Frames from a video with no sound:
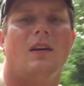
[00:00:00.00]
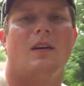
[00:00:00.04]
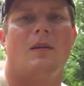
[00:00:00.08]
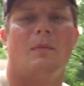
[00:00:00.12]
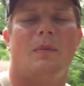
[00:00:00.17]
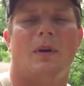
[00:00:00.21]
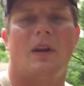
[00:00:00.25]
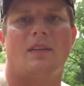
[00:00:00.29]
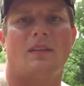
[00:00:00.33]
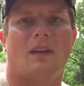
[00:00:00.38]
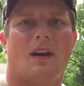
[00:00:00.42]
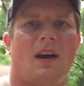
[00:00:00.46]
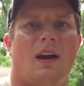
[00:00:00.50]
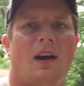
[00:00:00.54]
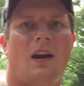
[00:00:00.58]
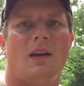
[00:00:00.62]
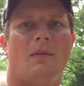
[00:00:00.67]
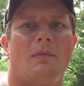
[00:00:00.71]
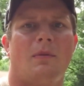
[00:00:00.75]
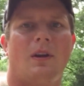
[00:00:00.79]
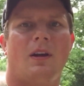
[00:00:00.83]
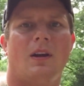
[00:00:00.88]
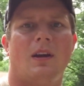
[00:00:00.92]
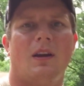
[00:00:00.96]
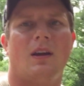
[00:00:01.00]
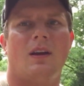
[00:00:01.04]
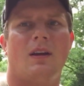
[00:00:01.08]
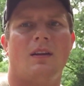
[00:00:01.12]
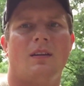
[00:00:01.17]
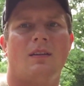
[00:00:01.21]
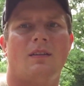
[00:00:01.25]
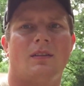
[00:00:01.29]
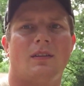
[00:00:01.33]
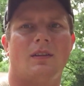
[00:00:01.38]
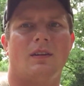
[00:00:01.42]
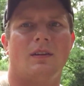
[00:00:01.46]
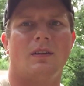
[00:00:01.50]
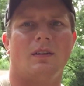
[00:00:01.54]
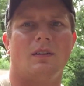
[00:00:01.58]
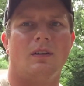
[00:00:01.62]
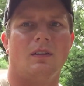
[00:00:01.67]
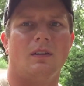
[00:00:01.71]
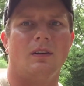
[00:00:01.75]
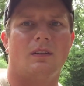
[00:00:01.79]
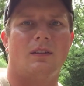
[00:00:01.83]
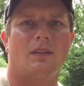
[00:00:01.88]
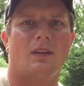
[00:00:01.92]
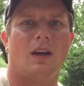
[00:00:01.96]
but it's a hybrid head,
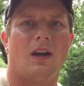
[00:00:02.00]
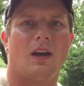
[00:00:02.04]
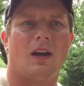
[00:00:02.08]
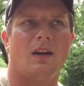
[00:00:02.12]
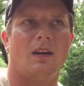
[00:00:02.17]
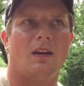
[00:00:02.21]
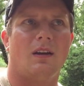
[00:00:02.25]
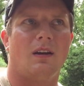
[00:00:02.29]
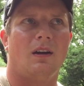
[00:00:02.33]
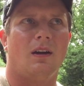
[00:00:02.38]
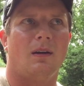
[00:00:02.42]
so it's got